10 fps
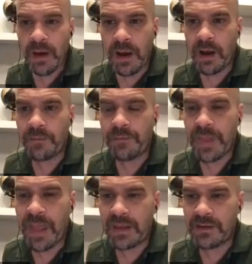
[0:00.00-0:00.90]

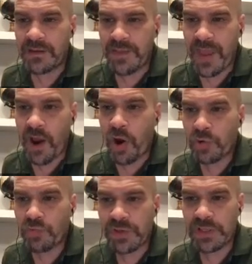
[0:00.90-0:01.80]
And they
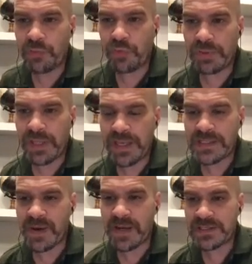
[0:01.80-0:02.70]
aren't really
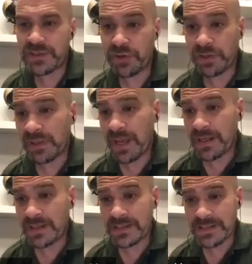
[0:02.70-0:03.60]
replaced by
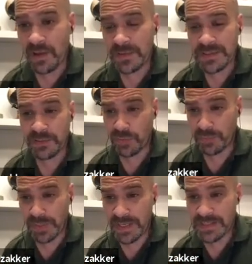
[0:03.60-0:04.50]
circulating cells that
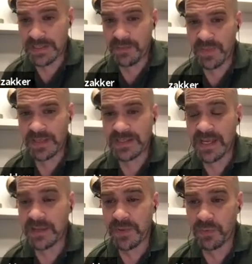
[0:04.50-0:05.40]
replace them. They
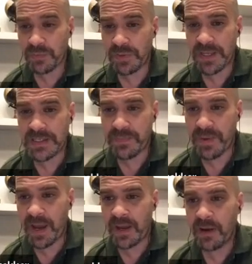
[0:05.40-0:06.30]
tend to be replaced
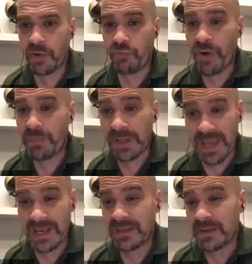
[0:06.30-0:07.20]
by
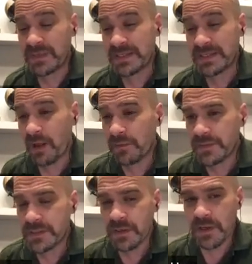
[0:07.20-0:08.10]
replicating
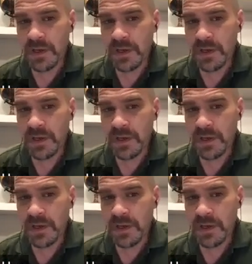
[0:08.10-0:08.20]
themselves.